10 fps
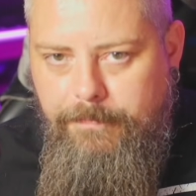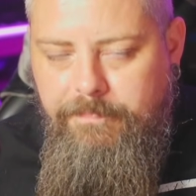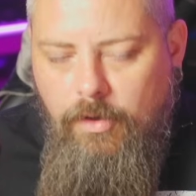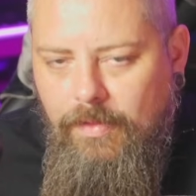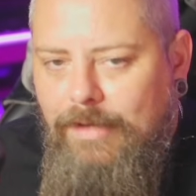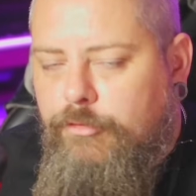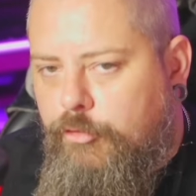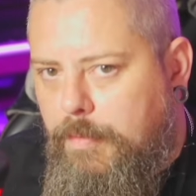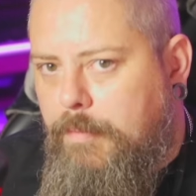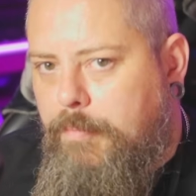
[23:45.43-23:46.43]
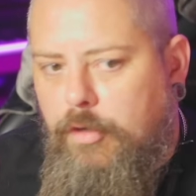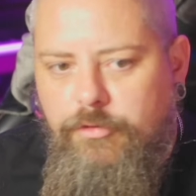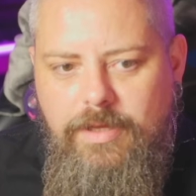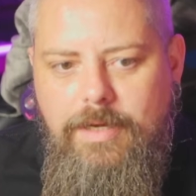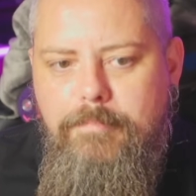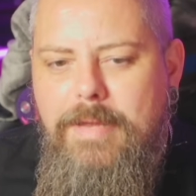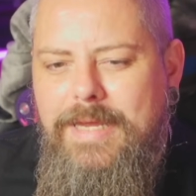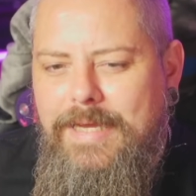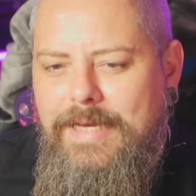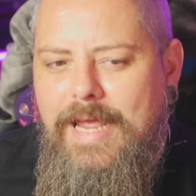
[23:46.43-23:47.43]
They're not that stupid because they are
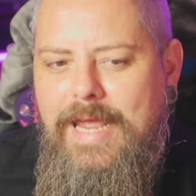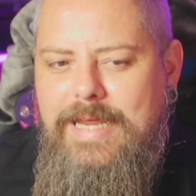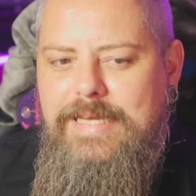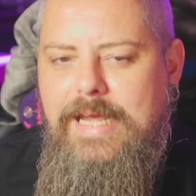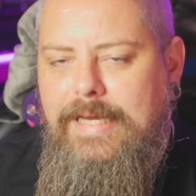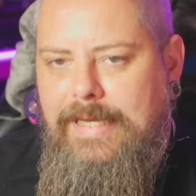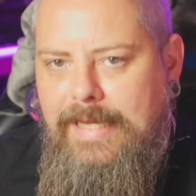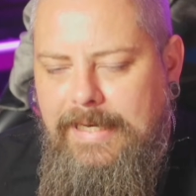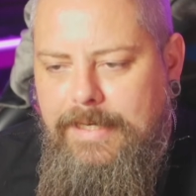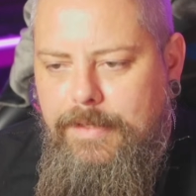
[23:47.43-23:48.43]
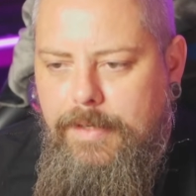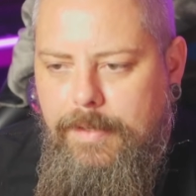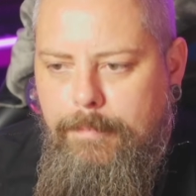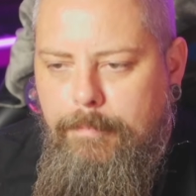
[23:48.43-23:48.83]
making a killing.